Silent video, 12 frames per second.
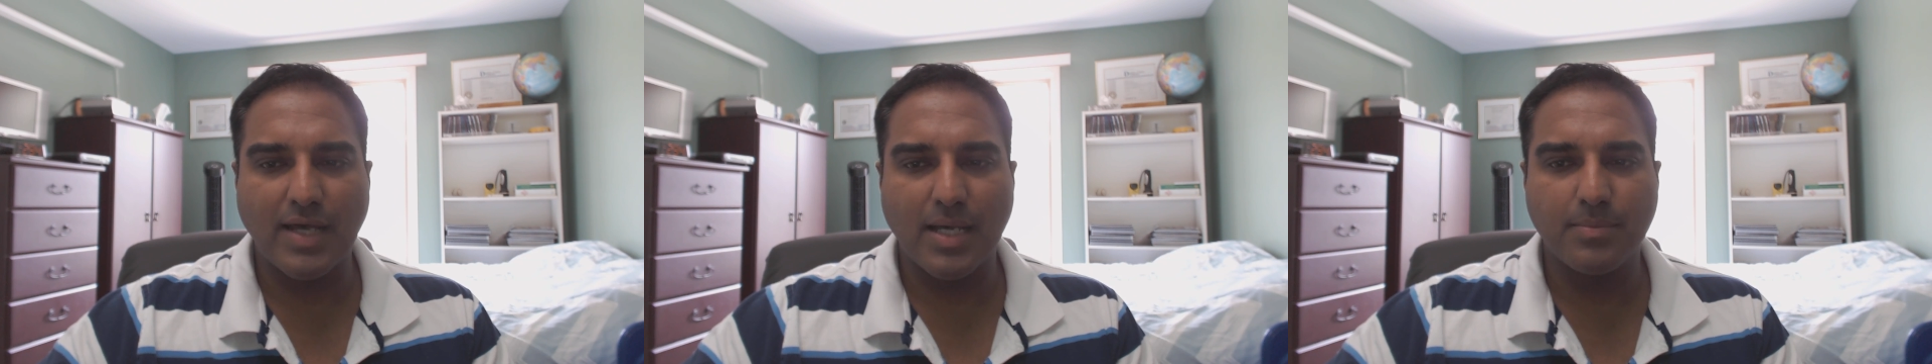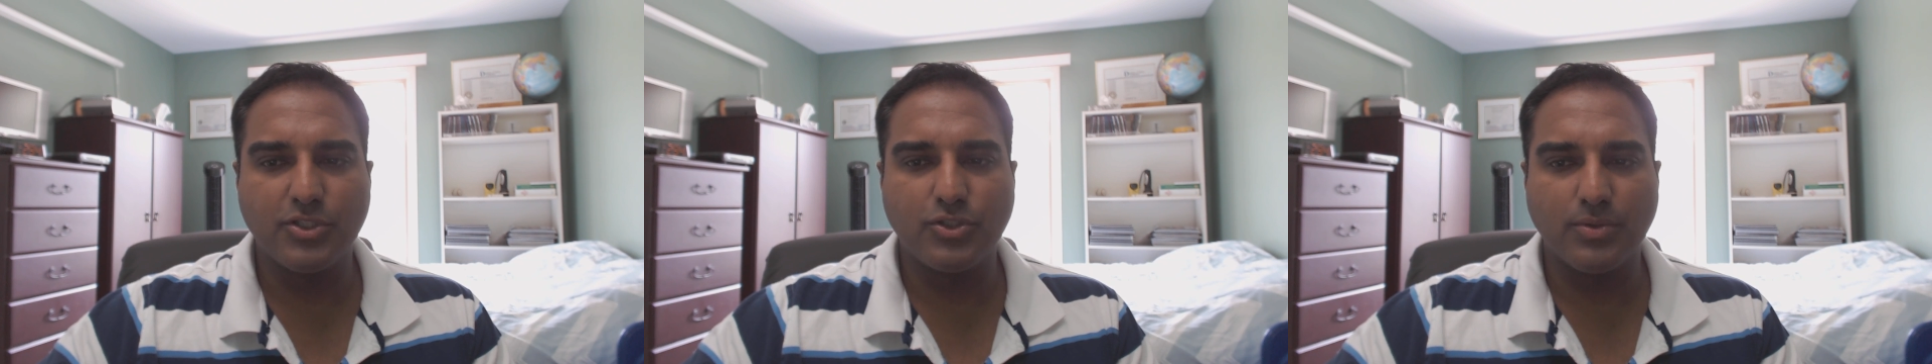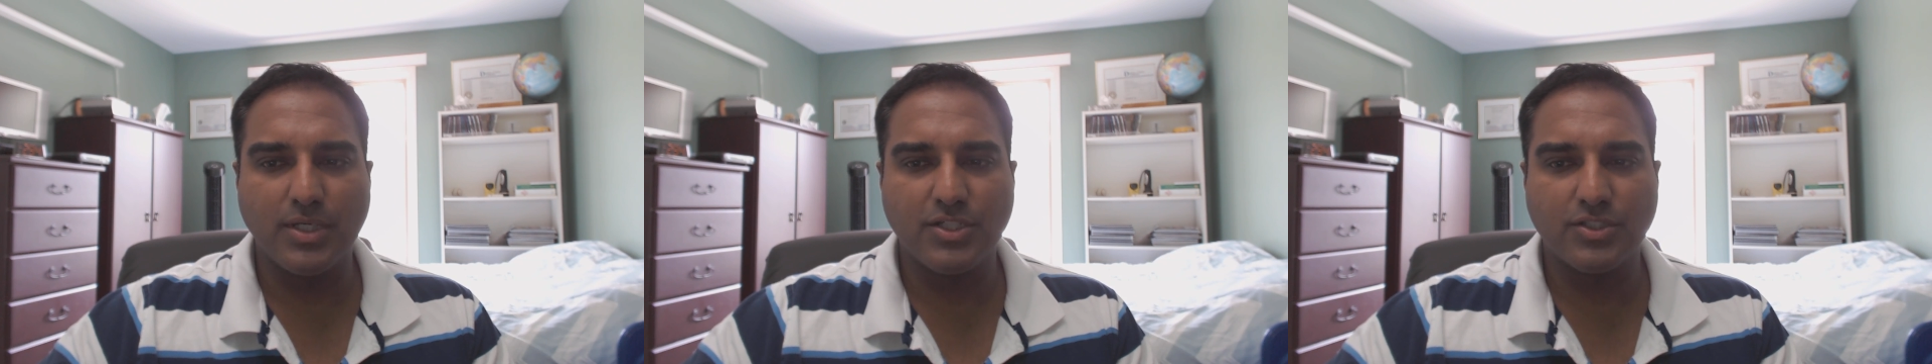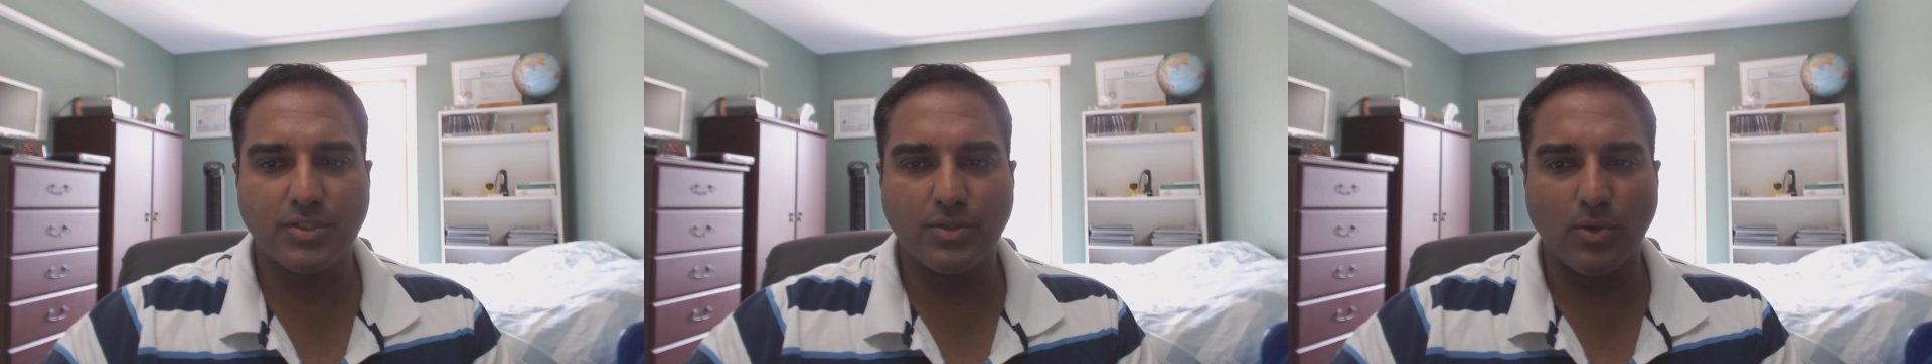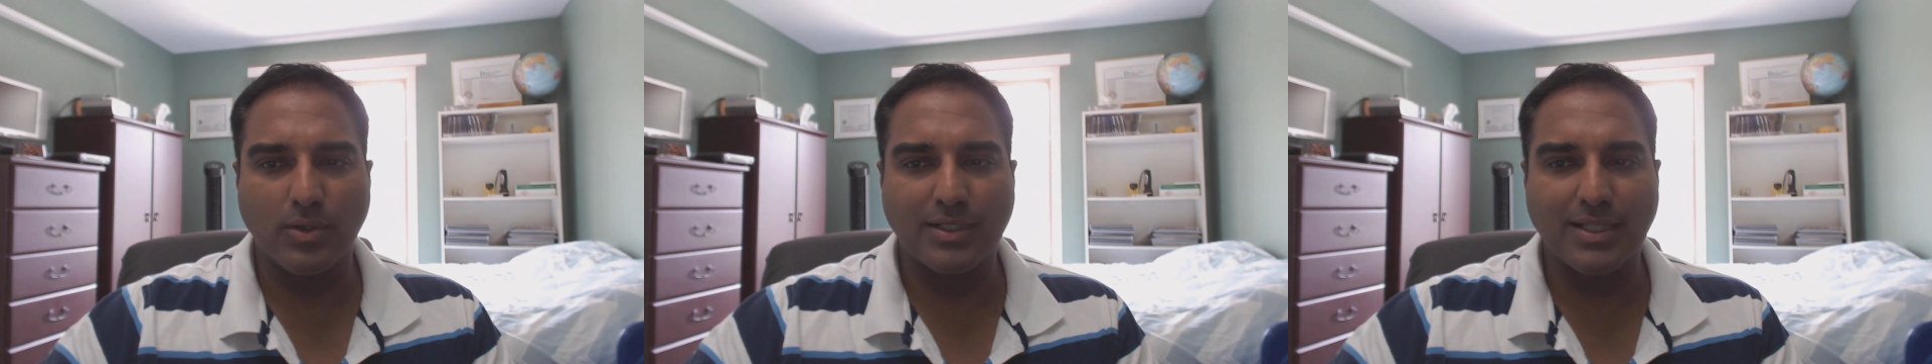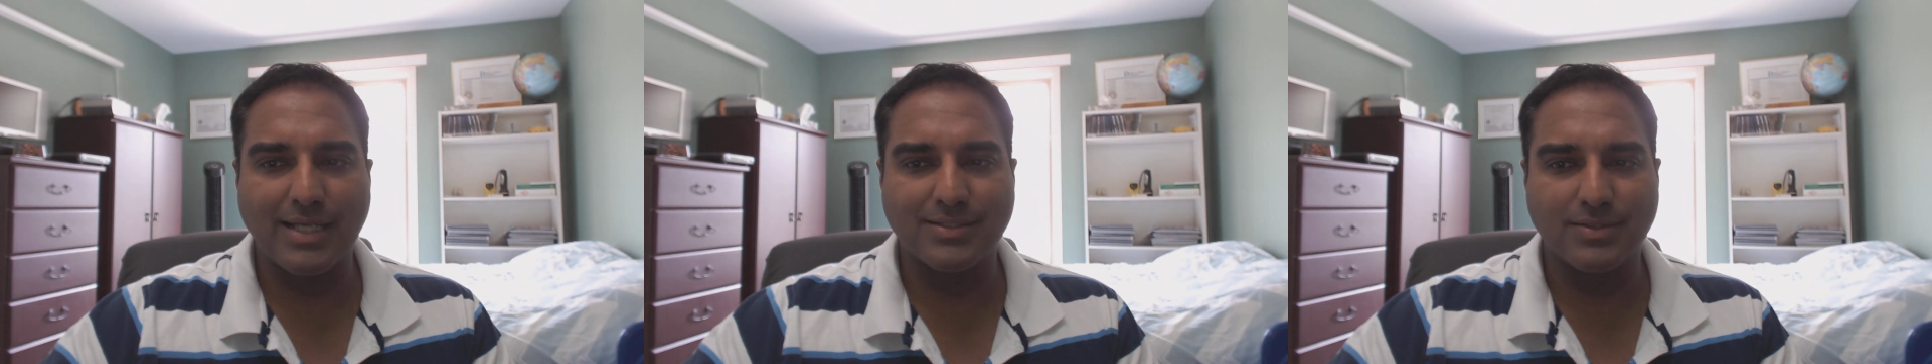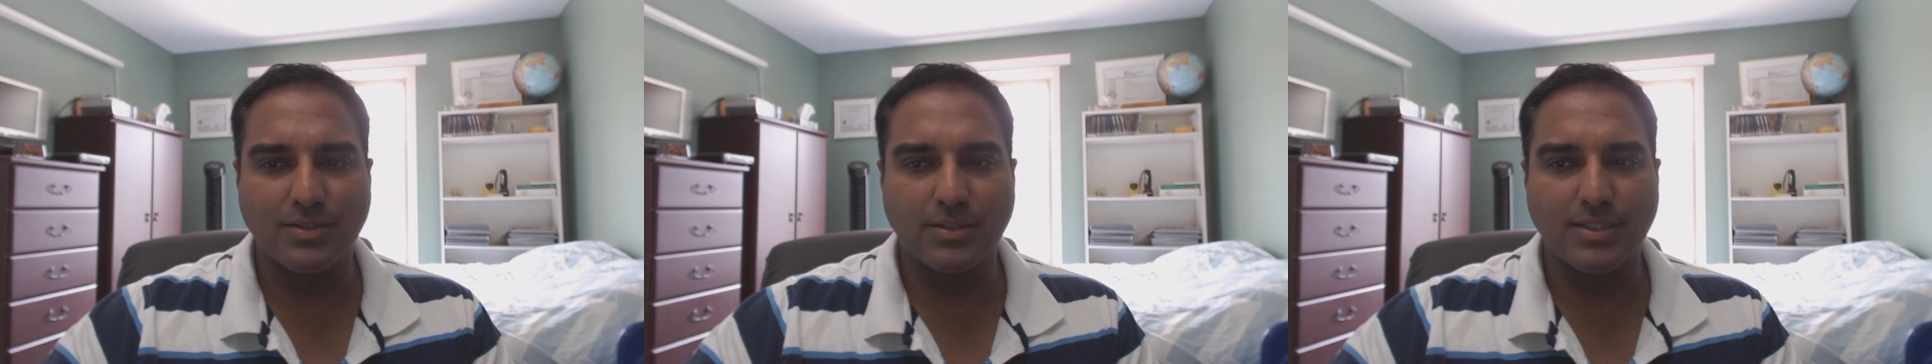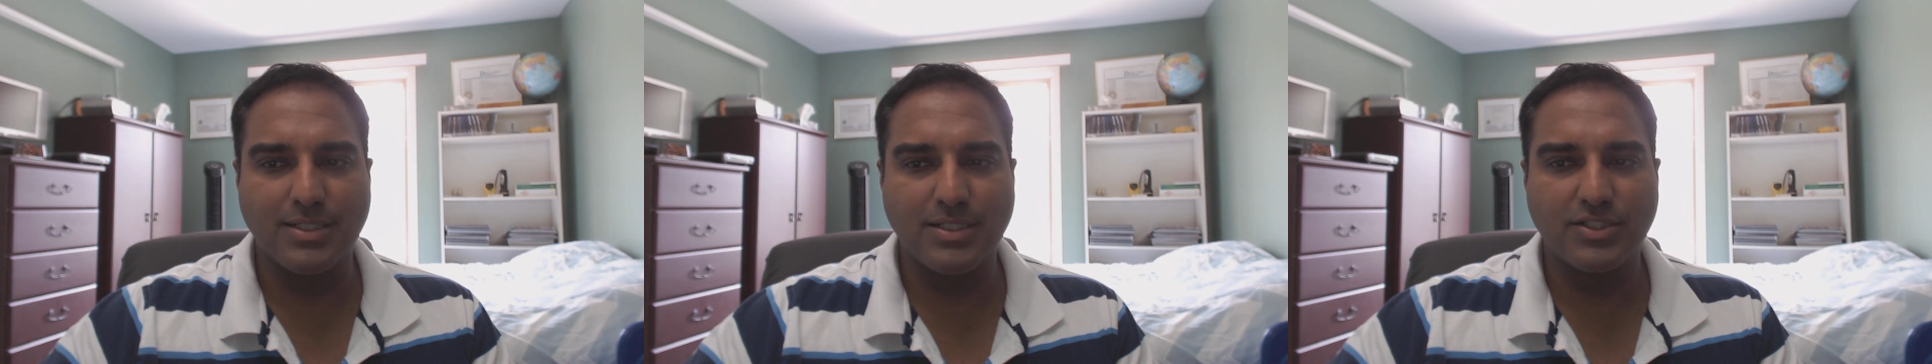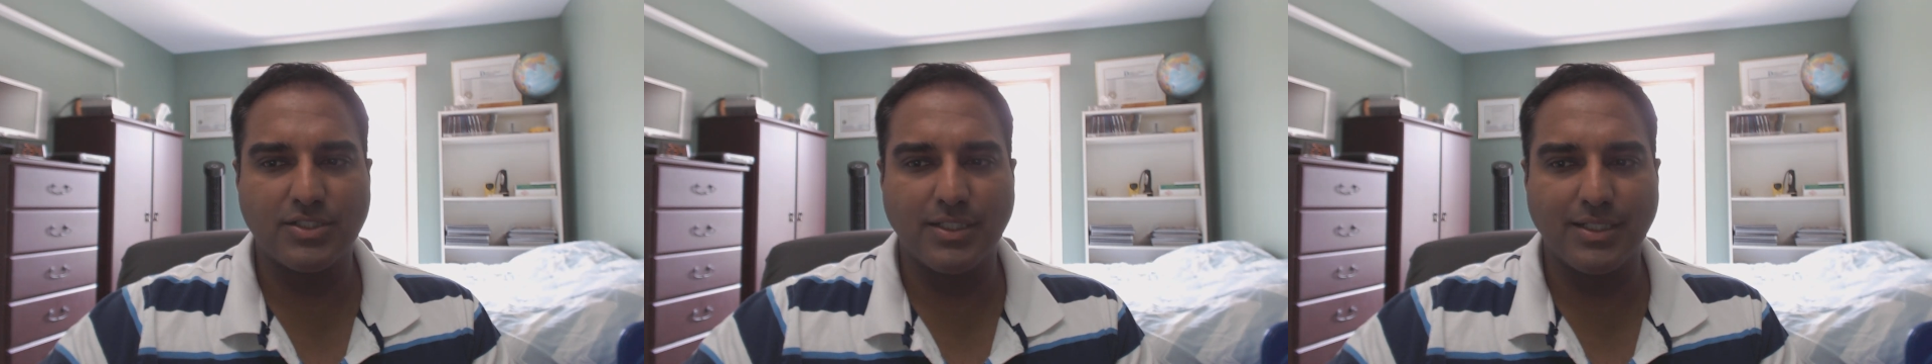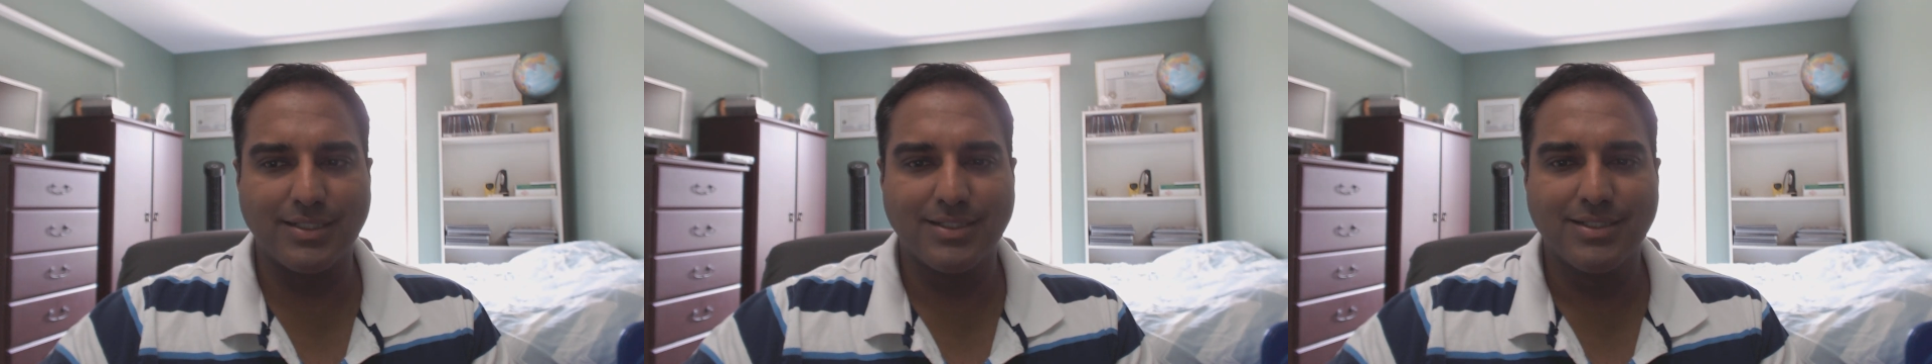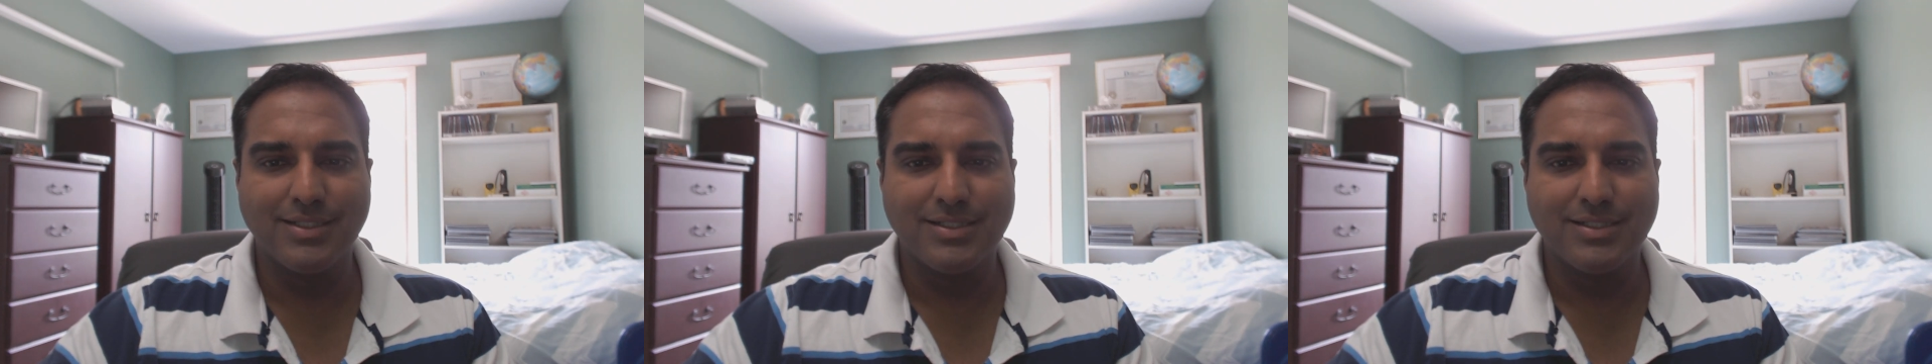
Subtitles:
habituation or classical conditioning,